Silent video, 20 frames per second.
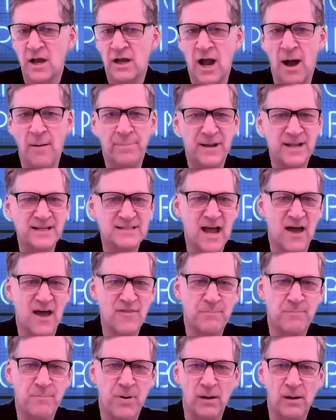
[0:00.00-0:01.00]
companies
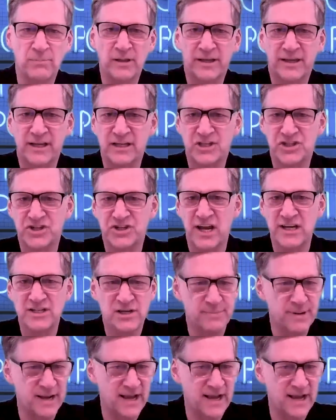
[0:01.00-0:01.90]
on the public exchange.